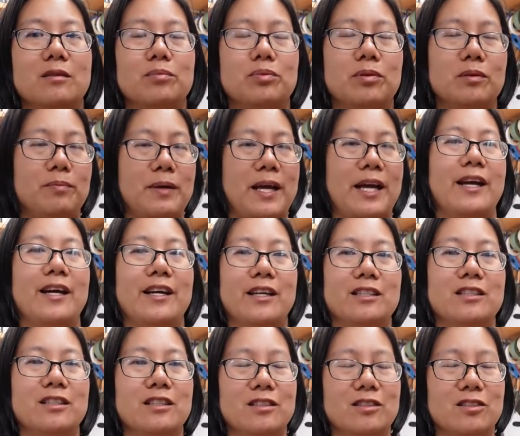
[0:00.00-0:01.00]

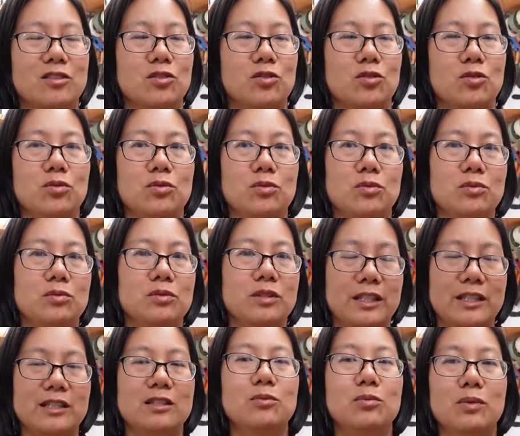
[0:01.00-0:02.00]
prepared to
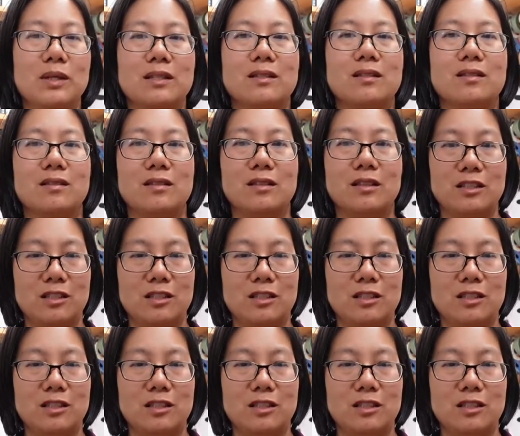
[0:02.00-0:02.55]
deal with